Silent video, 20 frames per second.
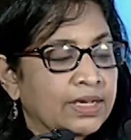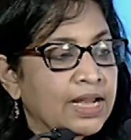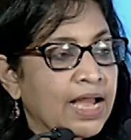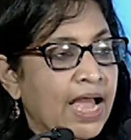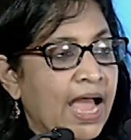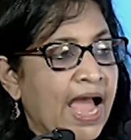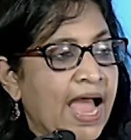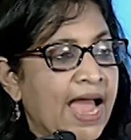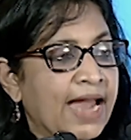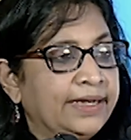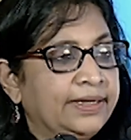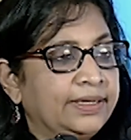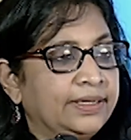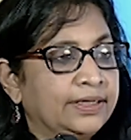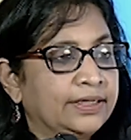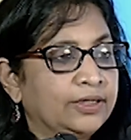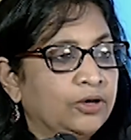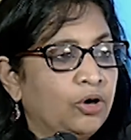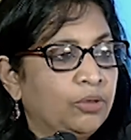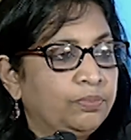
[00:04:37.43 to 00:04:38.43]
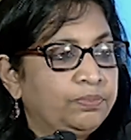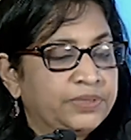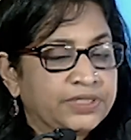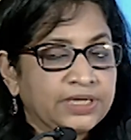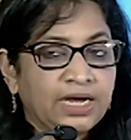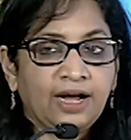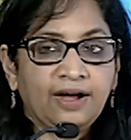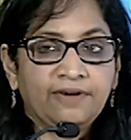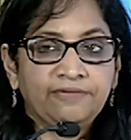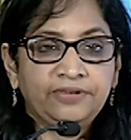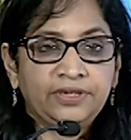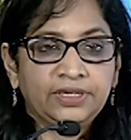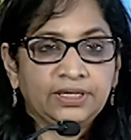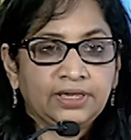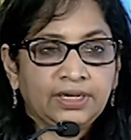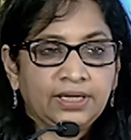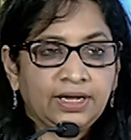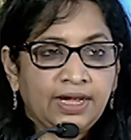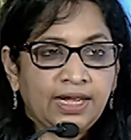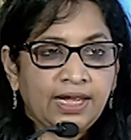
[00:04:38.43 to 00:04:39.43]
had observed
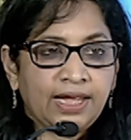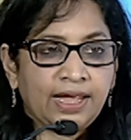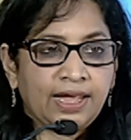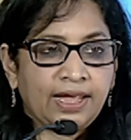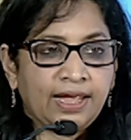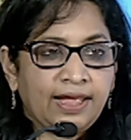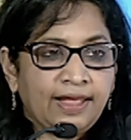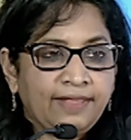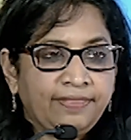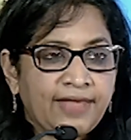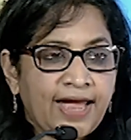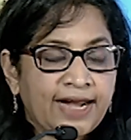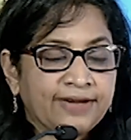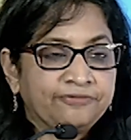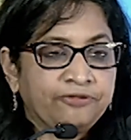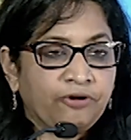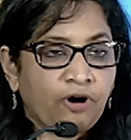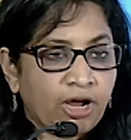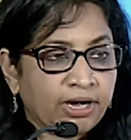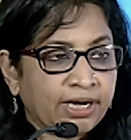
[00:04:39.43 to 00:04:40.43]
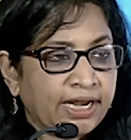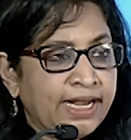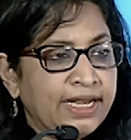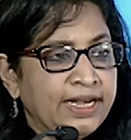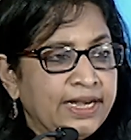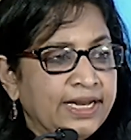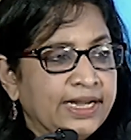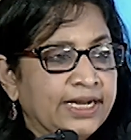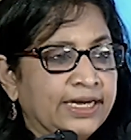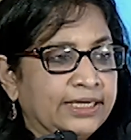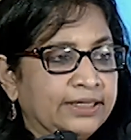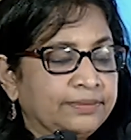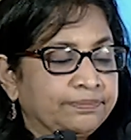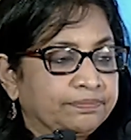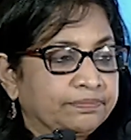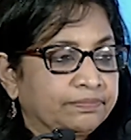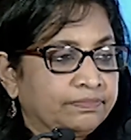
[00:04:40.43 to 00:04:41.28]
that for India,